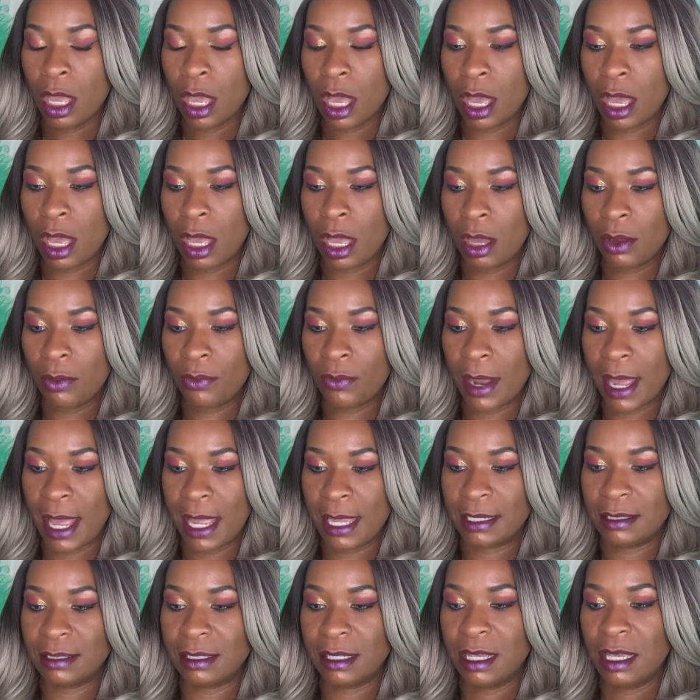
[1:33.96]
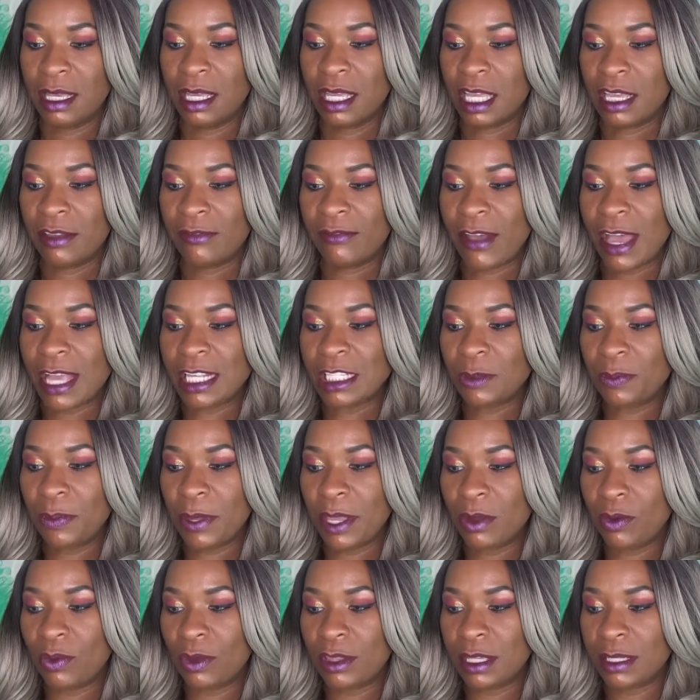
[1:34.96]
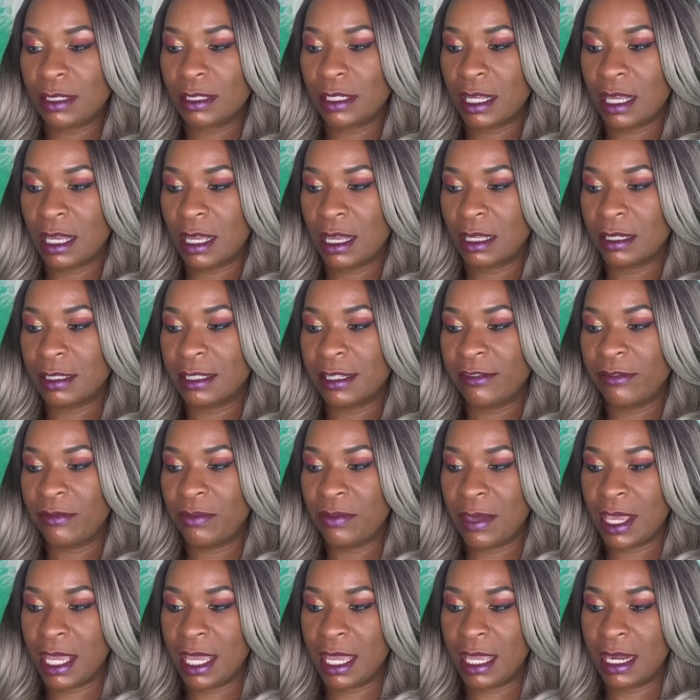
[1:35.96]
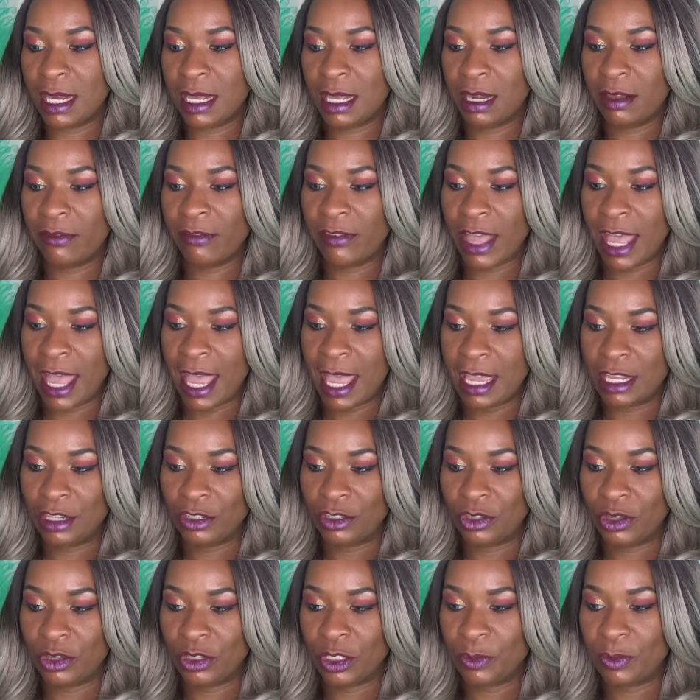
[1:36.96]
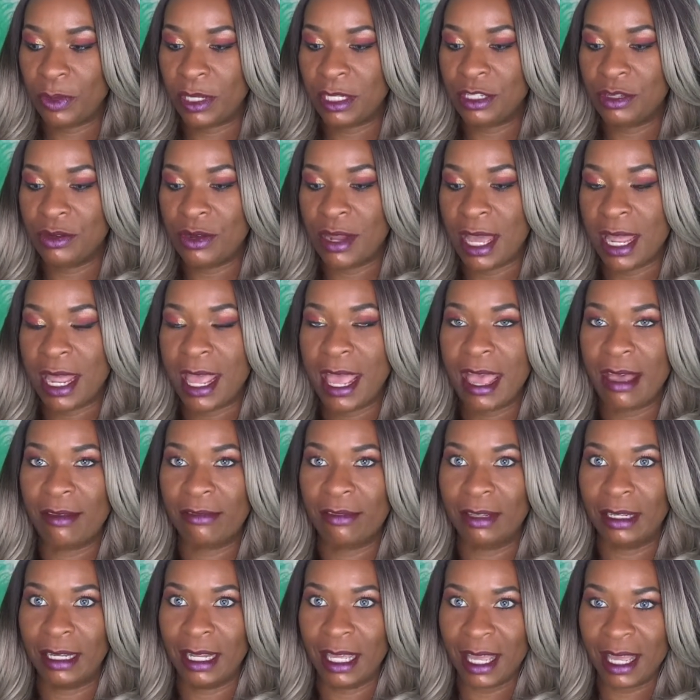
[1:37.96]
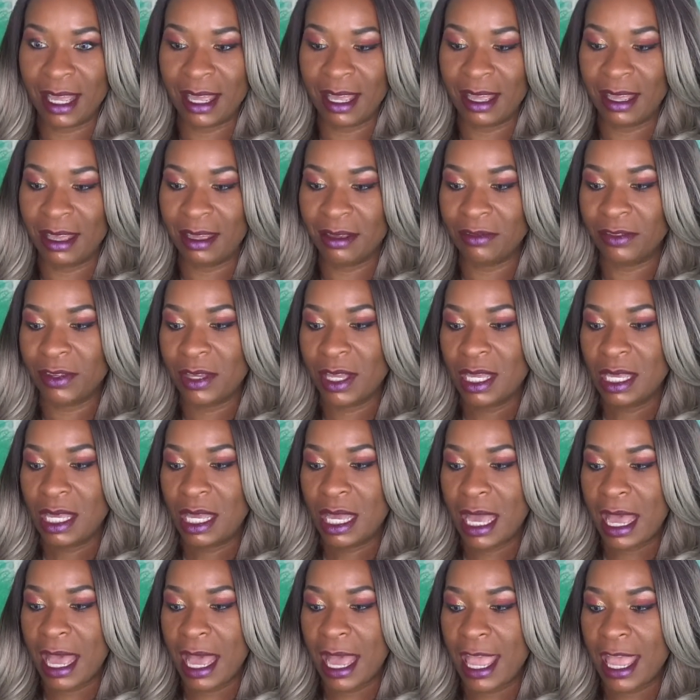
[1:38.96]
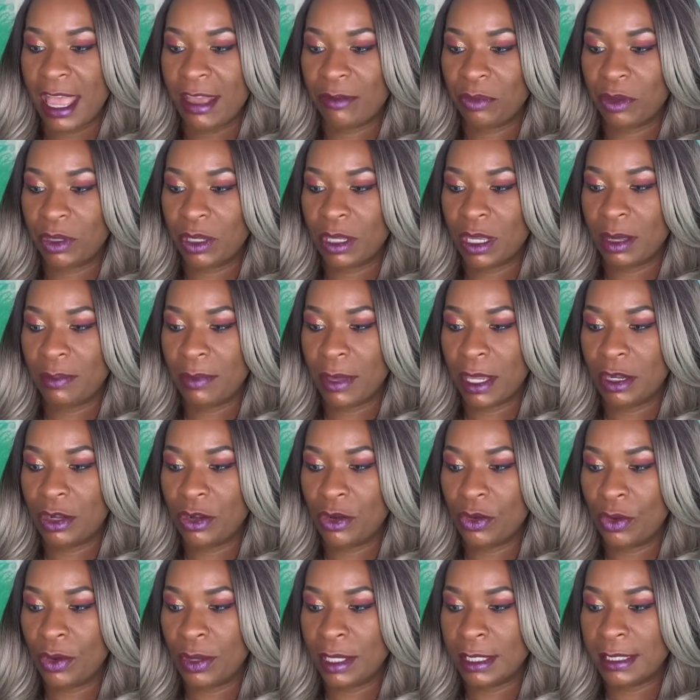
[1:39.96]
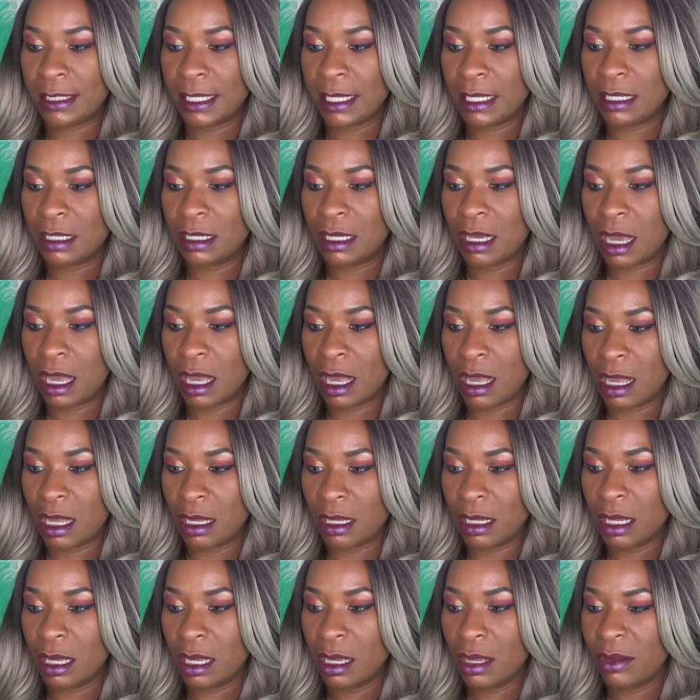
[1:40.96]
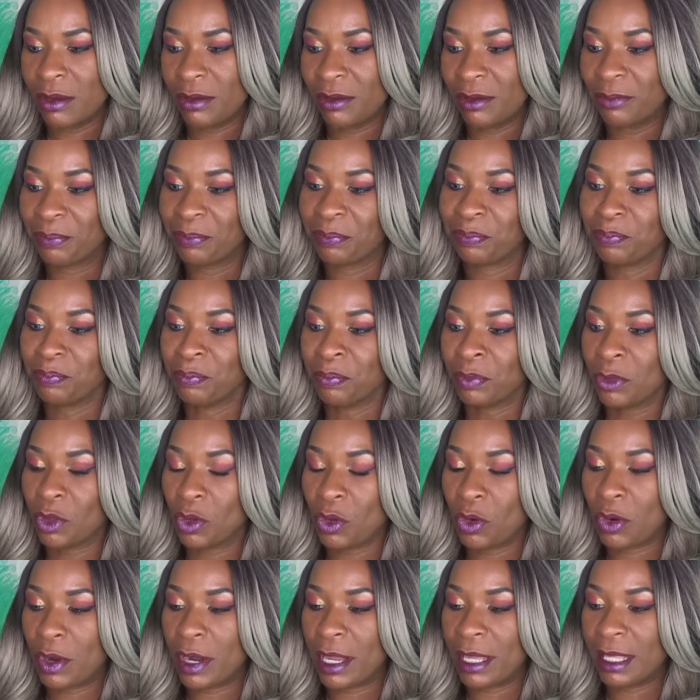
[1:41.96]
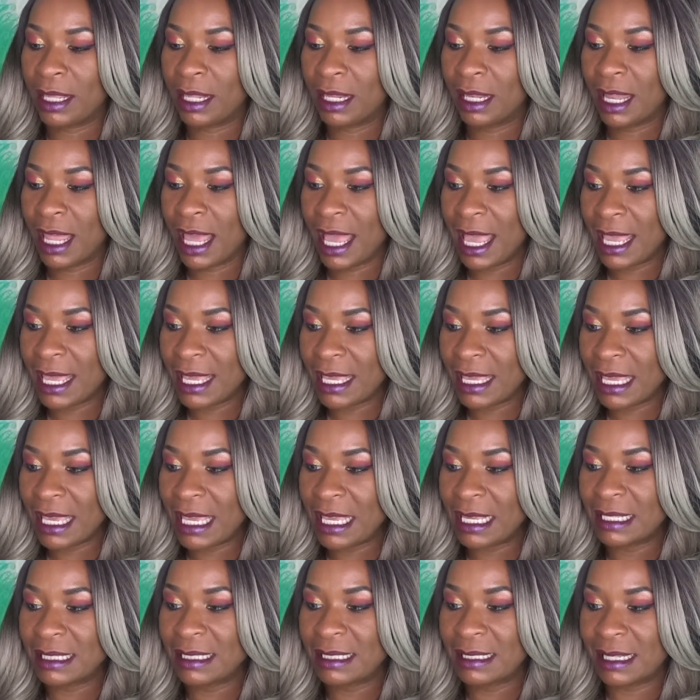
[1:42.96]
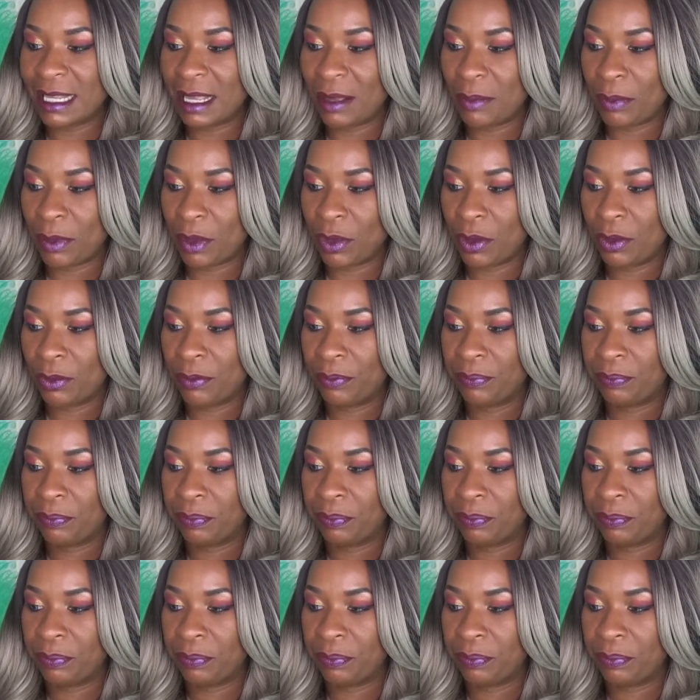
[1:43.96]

All right. If I speak with the tongues of men and of angels, but do not have love, I have become a noisy gong or a clanging cymbal.